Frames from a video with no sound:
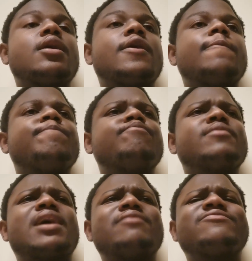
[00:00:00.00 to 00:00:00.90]

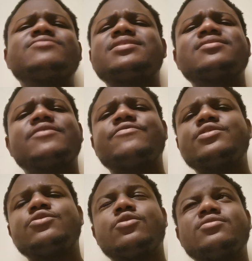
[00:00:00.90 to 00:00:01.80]
I've seen a
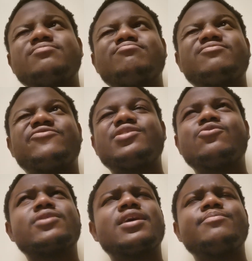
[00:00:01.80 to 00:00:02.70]
video on Free
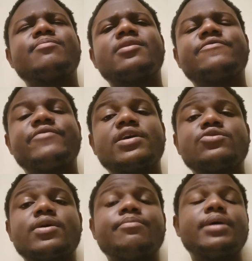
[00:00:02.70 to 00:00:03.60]
Code Camp about
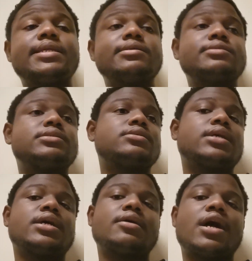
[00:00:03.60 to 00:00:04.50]
vector embeddings.
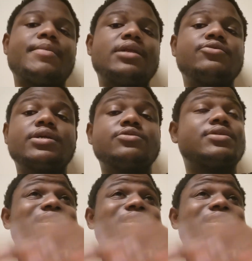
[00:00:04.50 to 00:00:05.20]
I might look into